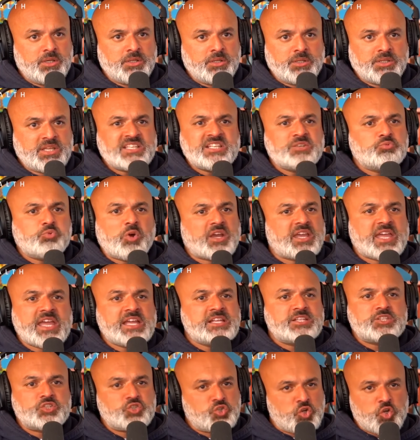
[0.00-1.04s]
This is what
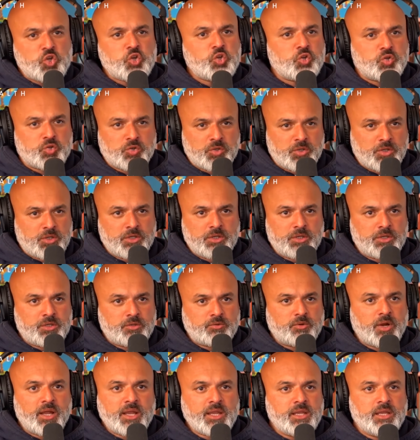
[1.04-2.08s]
kids do,
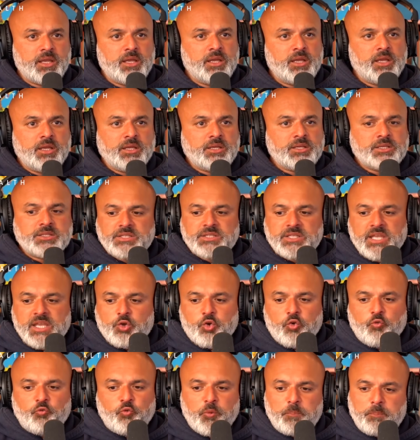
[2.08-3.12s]
right? They
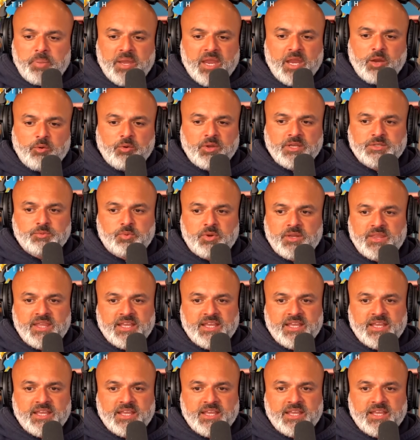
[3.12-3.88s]
go through periods where they